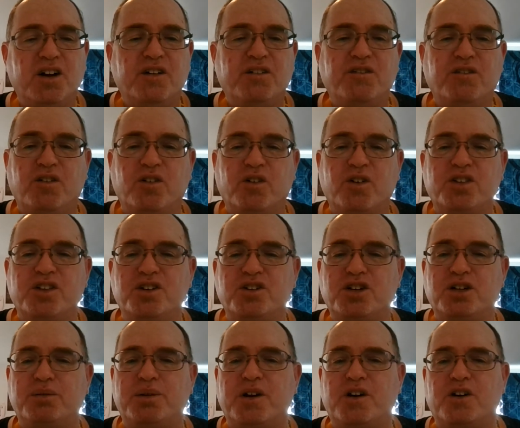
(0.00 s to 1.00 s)
for the
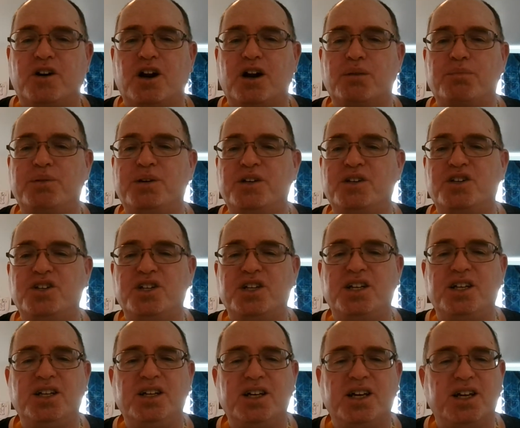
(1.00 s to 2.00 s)
Terminator
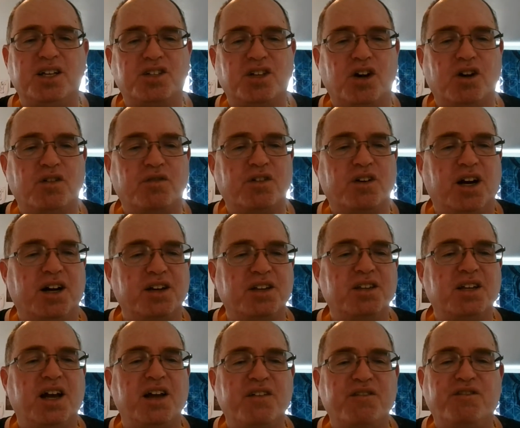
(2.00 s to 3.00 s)
RPG, it's over
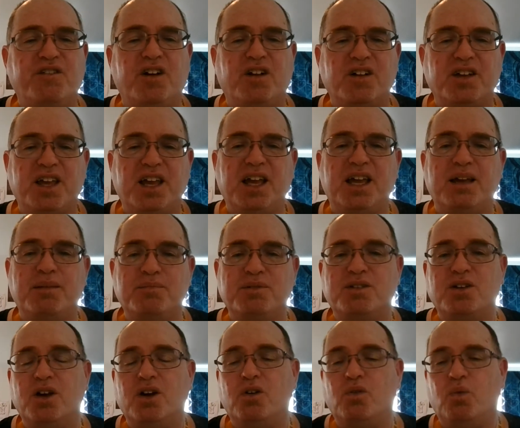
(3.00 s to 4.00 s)
on Nightfall
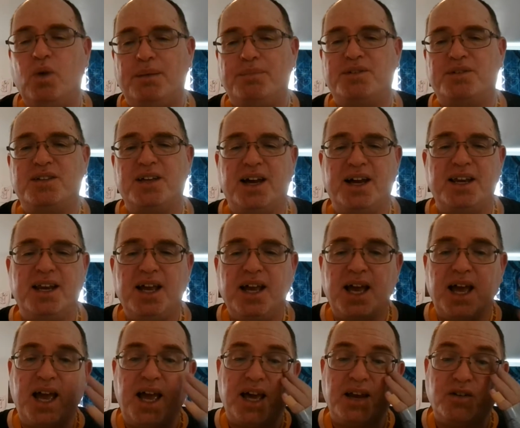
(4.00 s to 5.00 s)
Games website
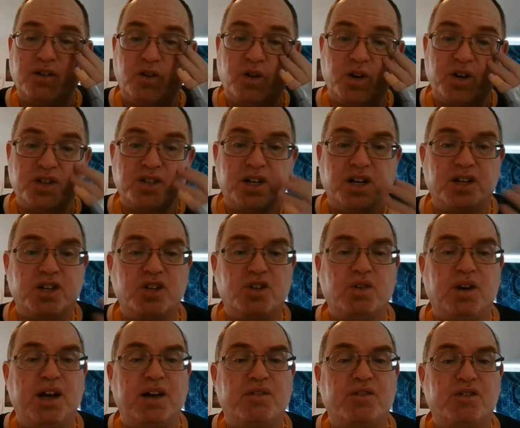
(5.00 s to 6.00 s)
and of course on
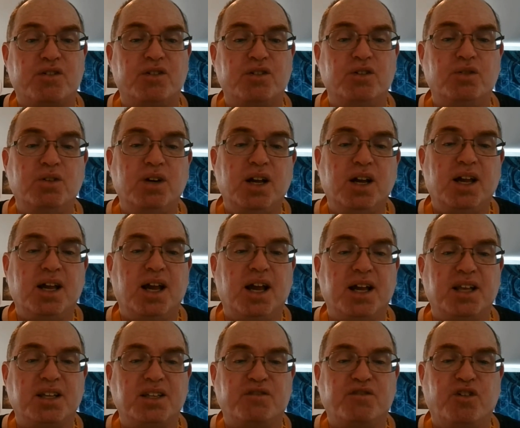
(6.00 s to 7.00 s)
DriveThru
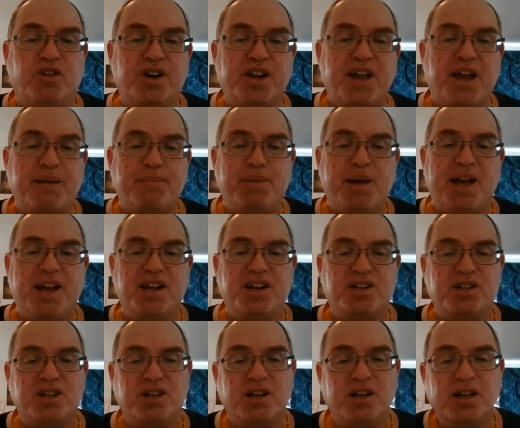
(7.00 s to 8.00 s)
it's a 48
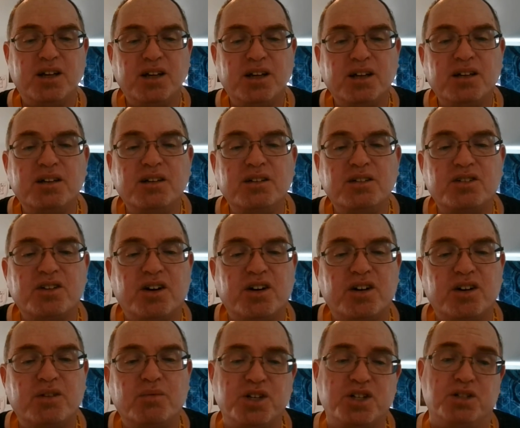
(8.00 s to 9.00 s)
page
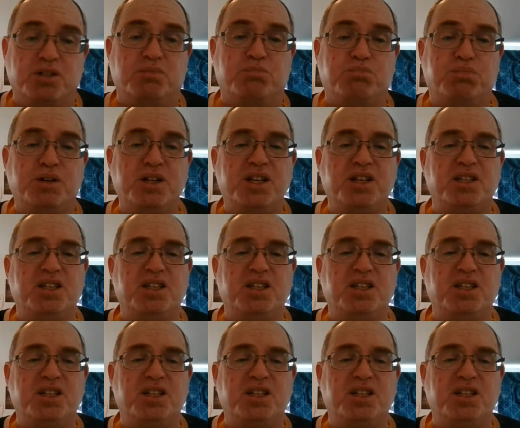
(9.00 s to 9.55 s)
starter, which is pretty